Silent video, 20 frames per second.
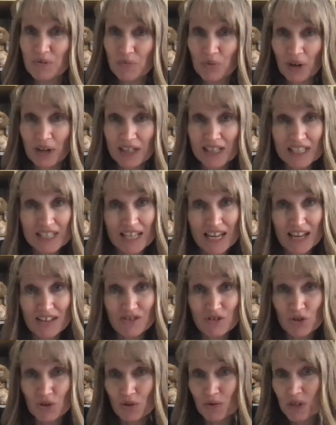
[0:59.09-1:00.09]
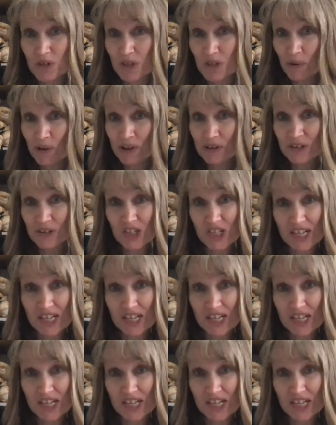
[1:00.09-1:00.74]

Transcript: in product, and there's no shipping or